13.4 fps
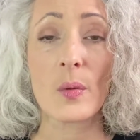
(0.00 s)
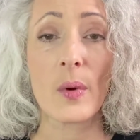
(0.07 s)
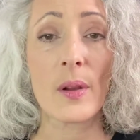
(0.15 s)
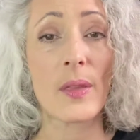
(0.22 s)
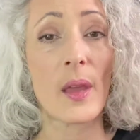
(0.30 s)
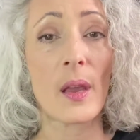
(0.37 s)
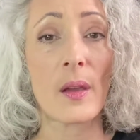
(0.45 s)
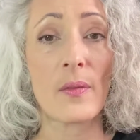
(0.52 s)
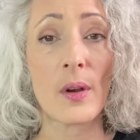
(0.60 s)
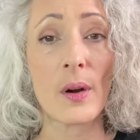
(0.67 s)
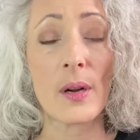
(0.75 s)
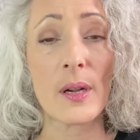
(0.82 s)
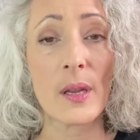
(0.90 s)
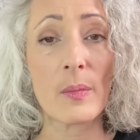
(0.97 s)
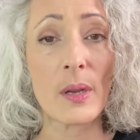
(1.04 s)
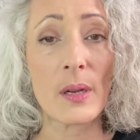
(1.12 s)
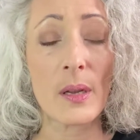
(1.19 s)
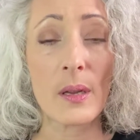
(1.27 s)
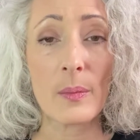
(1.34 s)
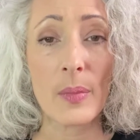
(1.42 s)
where they have already
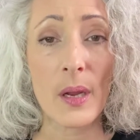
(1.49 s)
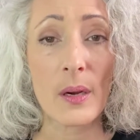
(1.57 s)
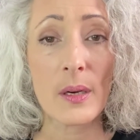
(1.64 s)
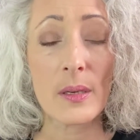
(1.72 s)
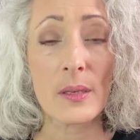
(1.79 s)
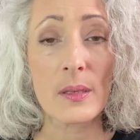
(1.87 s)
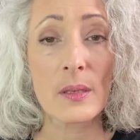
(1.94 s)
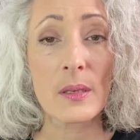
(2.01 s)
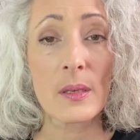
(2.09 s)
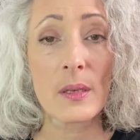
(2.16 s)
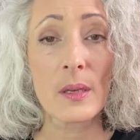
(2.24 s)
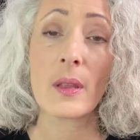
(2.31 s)
been embarrassed,